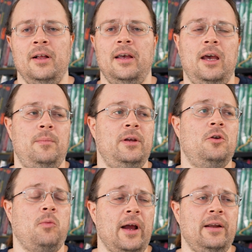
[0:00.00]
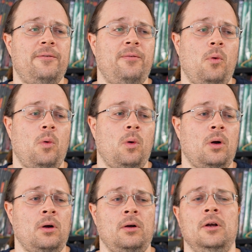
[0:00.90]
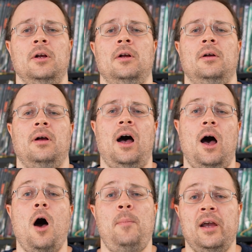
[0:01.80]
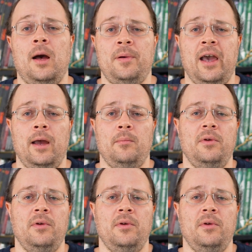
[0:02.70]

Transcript: it'd be great for a pickup game.